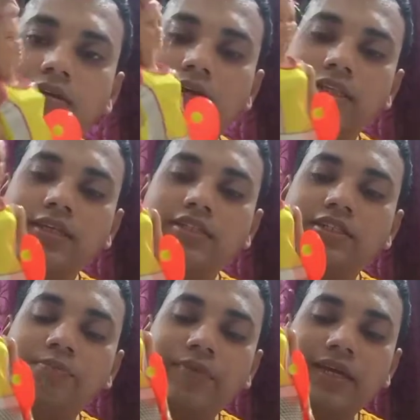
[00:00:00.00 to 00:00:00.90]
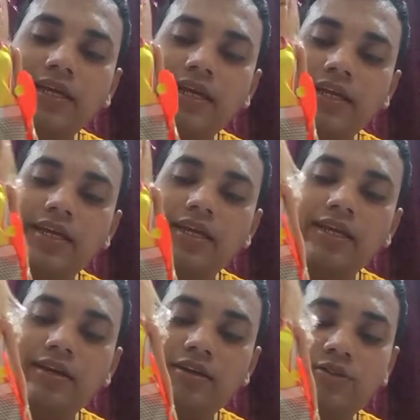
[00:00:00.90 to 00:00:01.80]
I think she's a pink and
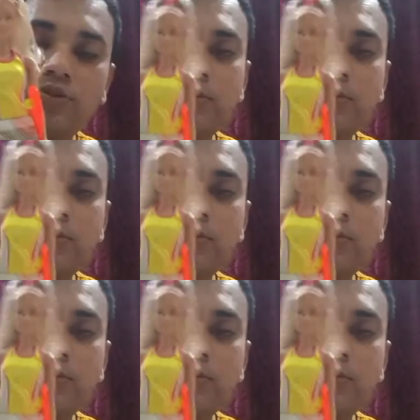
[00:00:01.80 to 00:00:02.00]
green color.